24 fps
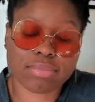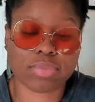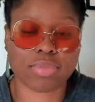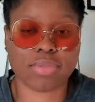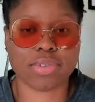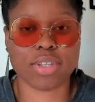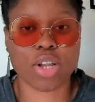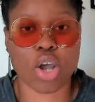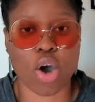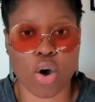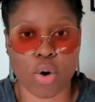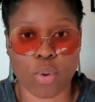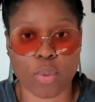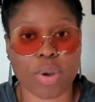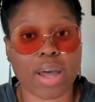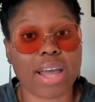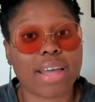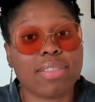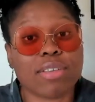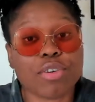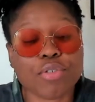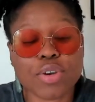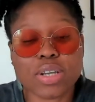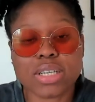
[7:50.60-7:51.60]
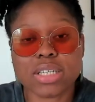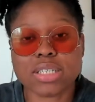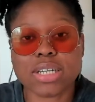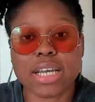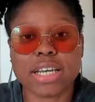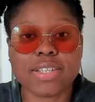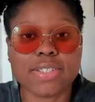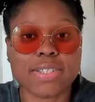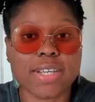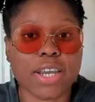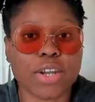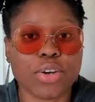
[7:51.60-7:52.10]
No. And the reason
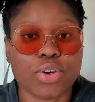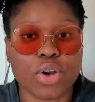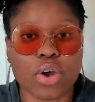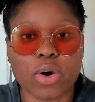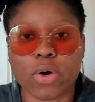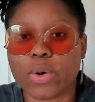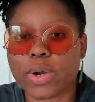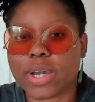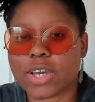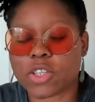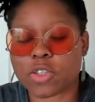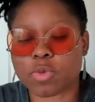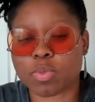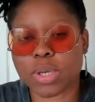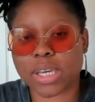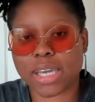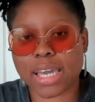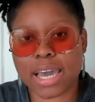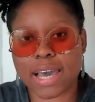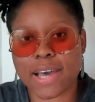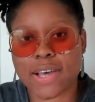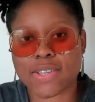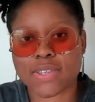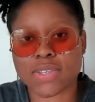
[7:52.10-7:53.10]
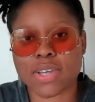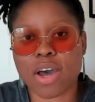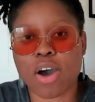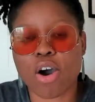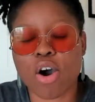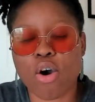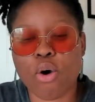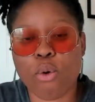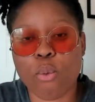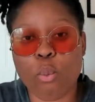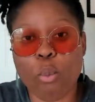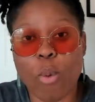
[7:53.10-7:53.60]
I say no is because
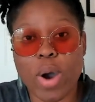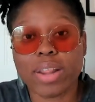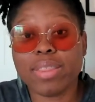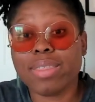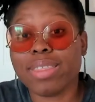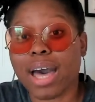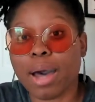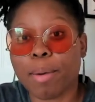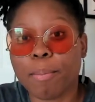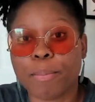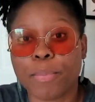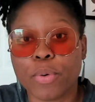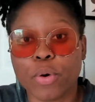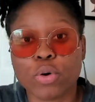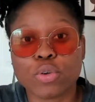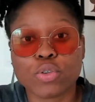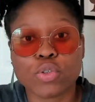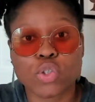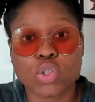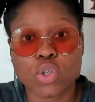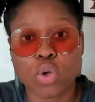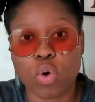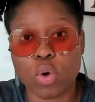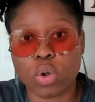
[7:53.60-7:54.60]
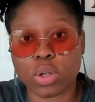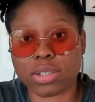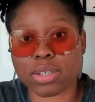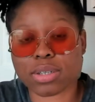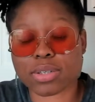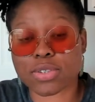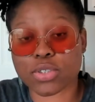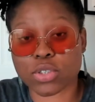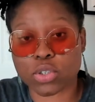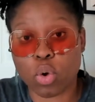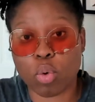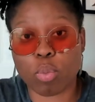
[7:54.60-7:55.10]
when that book
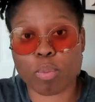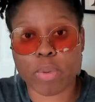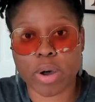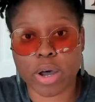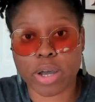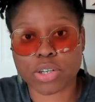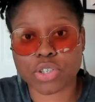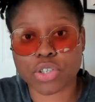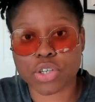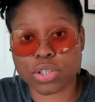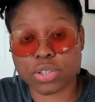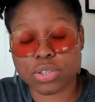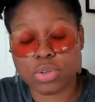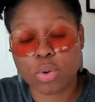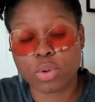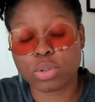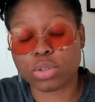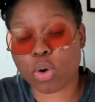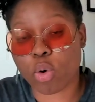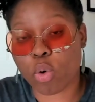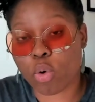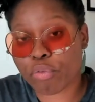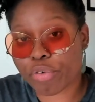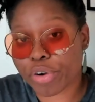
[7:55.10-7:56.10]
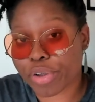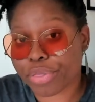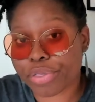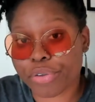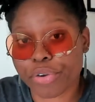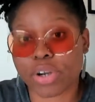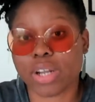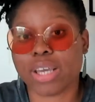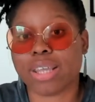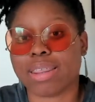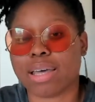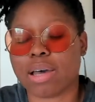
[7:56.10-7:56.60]
sold so much, it sold over
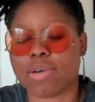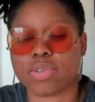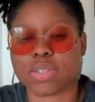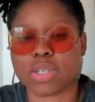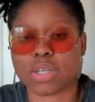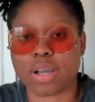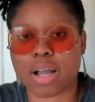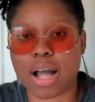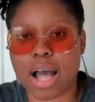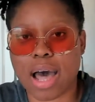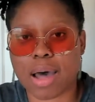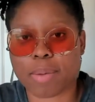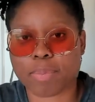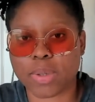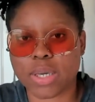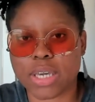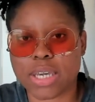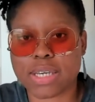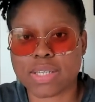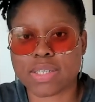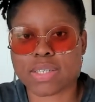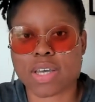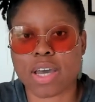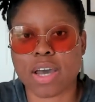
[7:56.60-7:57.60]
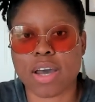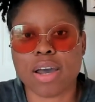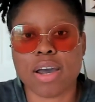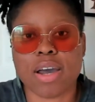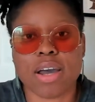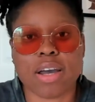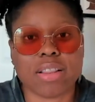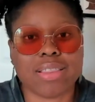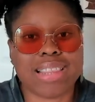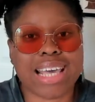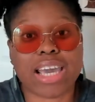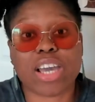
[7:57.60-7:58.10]
30,000 copies,
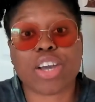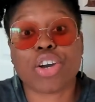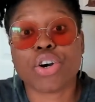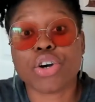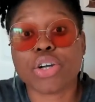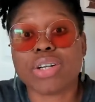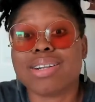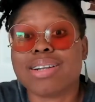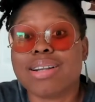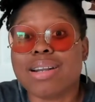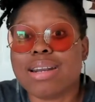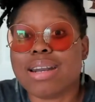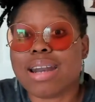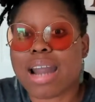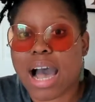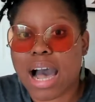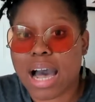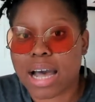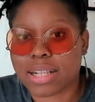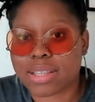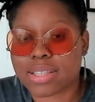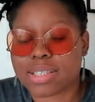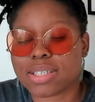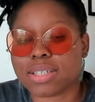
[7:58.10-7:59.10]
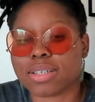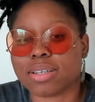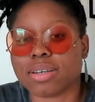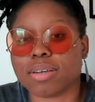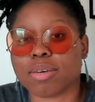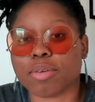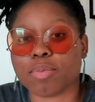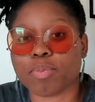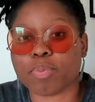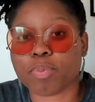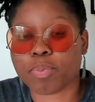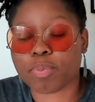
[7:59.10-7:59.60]
they could not
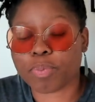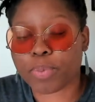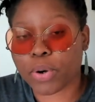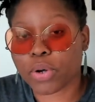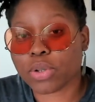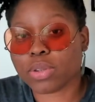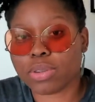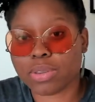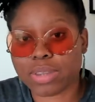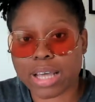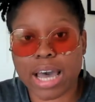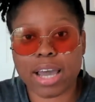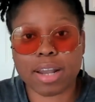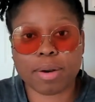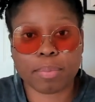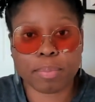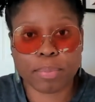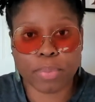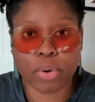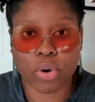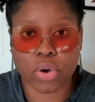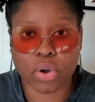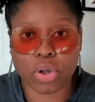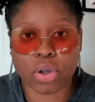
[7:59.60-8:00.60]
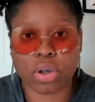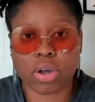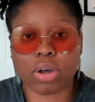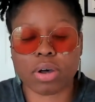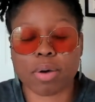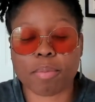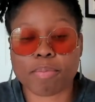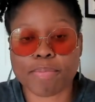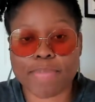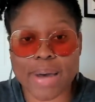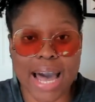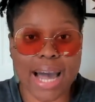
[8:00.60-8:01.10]
put that book
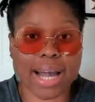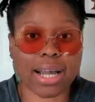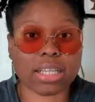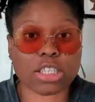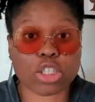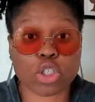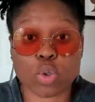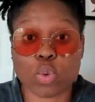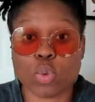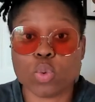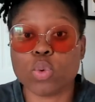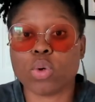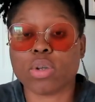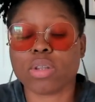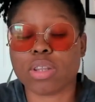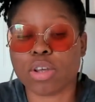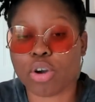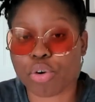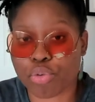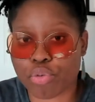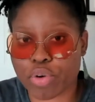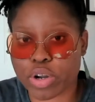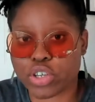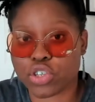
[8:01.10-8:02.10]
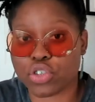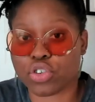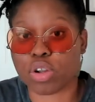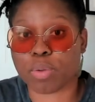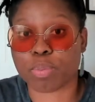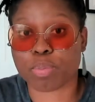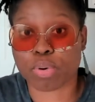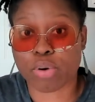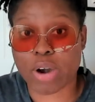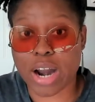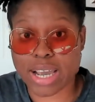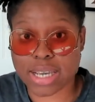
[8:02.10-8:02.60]
back to the original
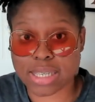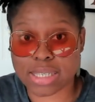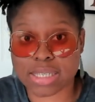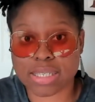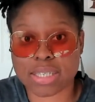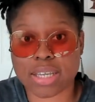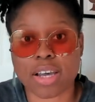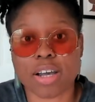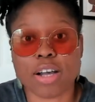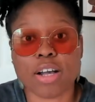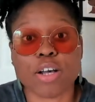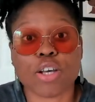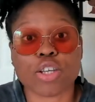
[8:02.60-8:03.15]
price.